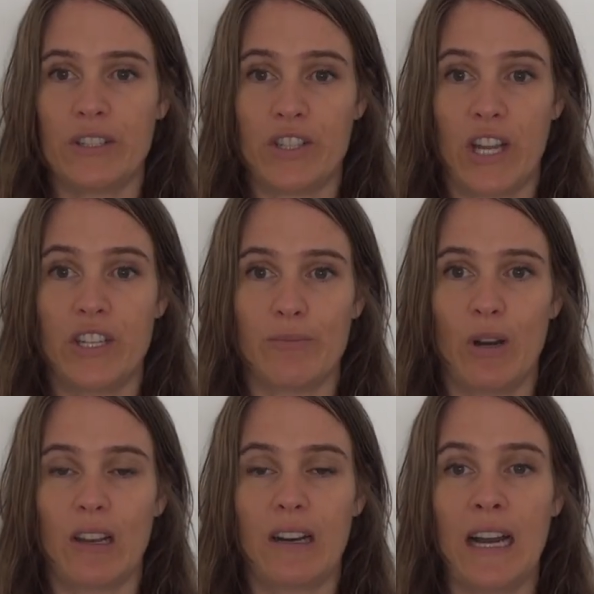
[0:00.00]
changed
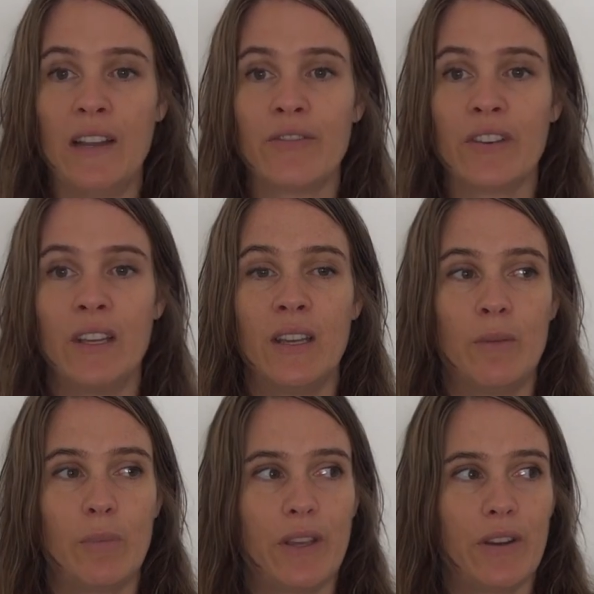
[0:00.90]
my life.
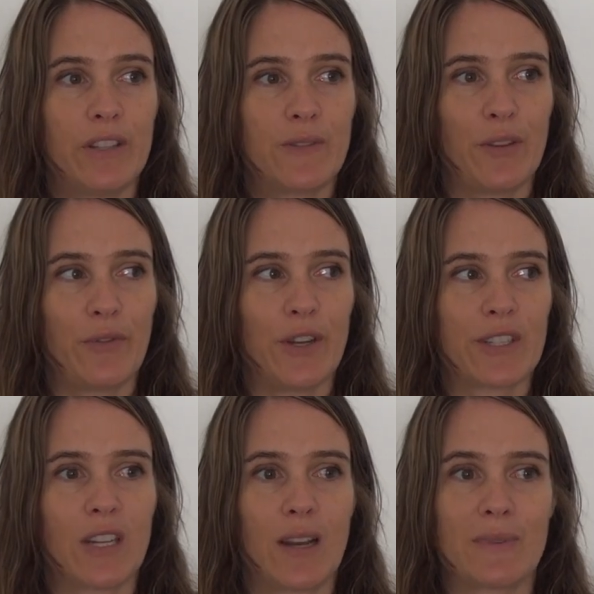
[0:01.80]
Because for the
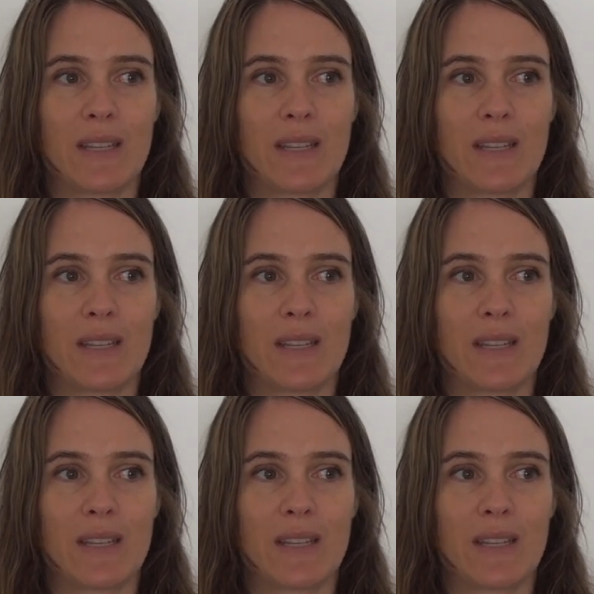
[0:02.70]
first time,